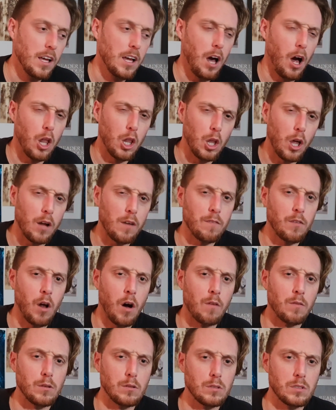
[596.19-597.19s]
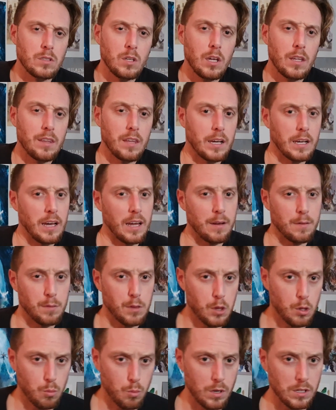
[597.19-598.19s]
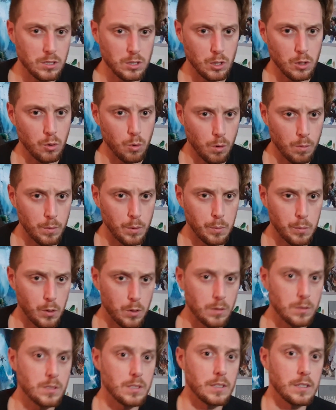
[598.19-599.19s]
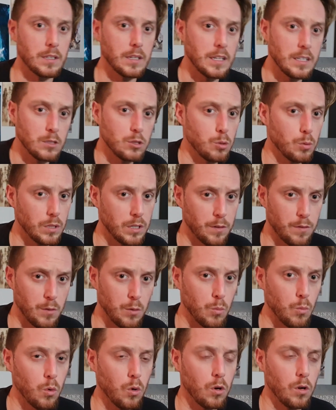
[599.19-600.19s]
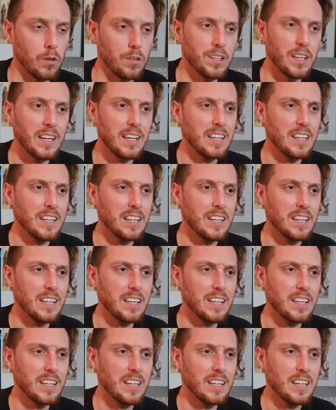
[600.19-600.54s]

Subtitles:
a lot of novels that kind of thrust a normal person into a different world